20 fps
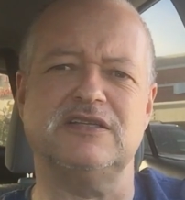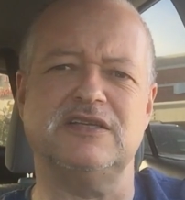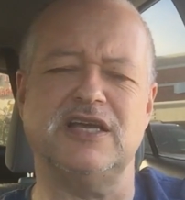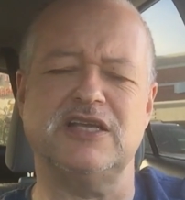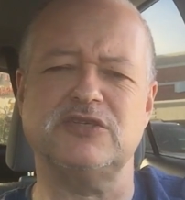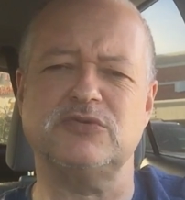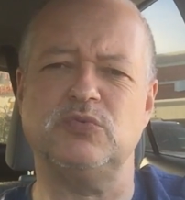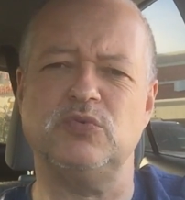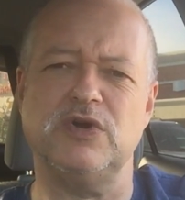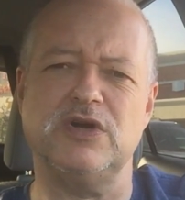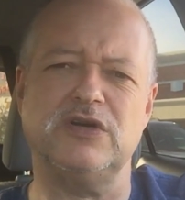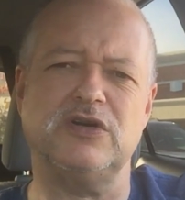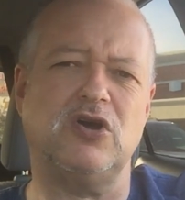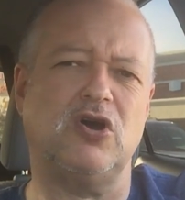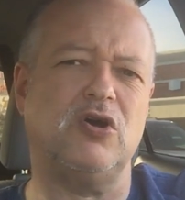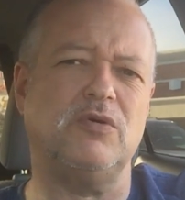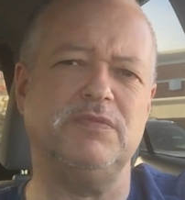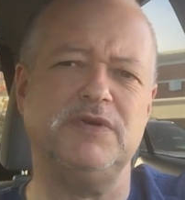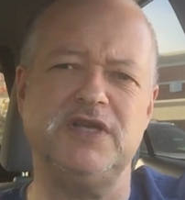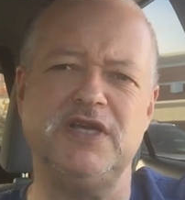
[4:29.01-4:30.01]
That's where it
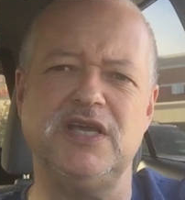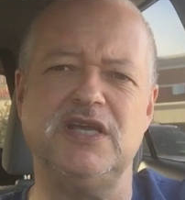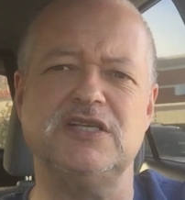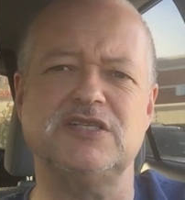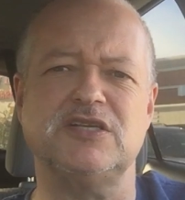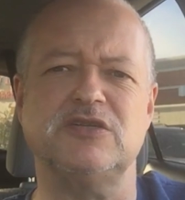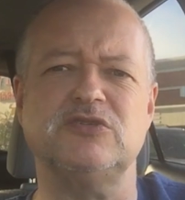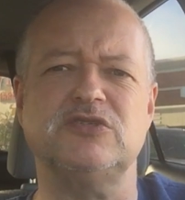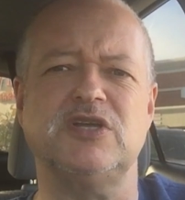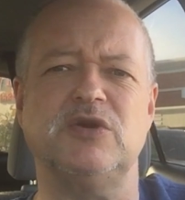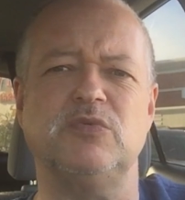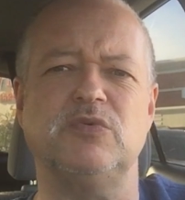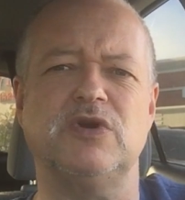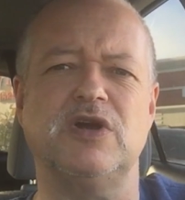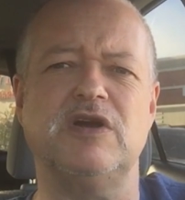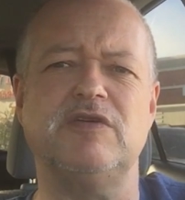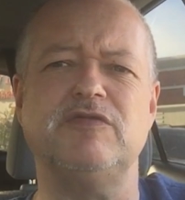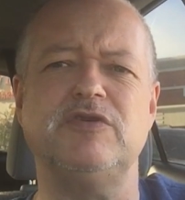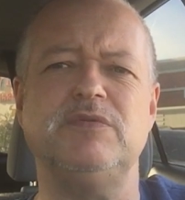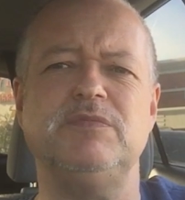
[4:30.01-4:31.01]
all begins. Understand,
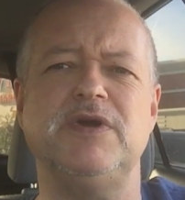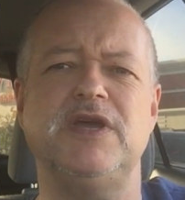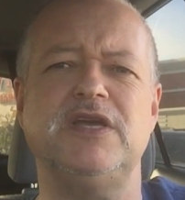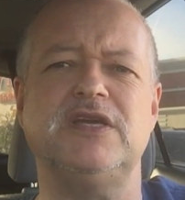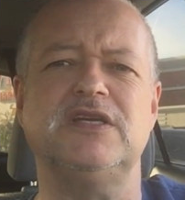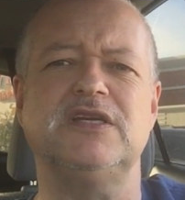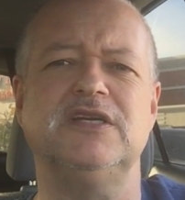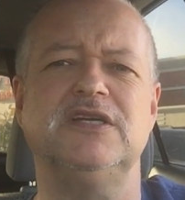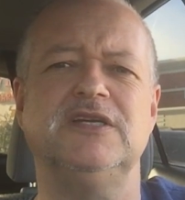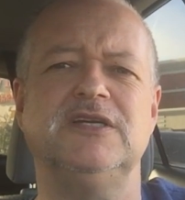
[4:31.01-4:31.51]
wherever you make